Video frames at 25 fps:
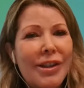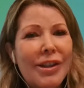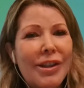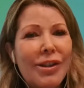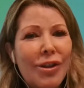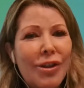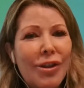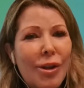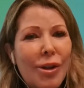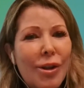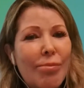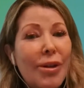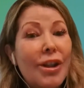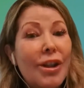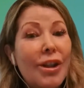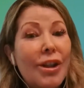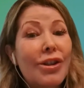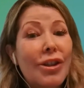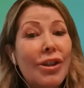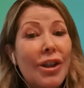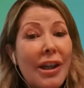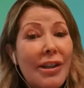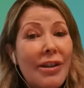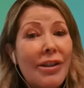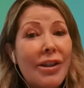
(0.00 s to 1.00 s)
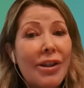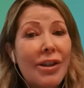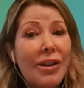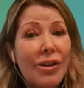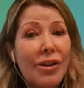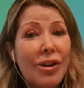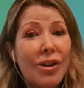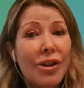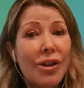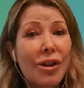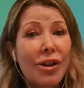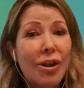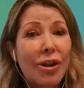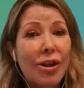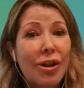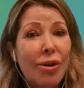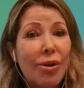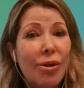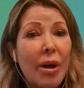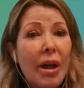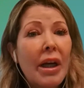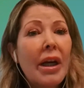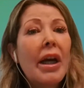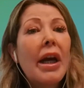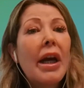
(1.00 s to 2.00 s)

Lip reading: This could be adjusted to